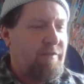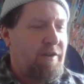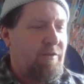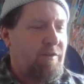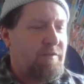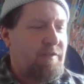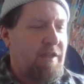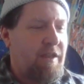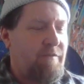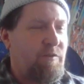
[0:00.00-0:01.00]
here is
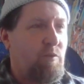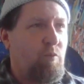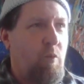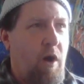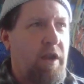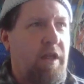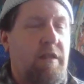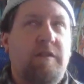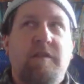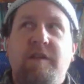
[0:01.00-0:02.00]
that if you want
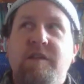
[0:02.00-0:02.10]
to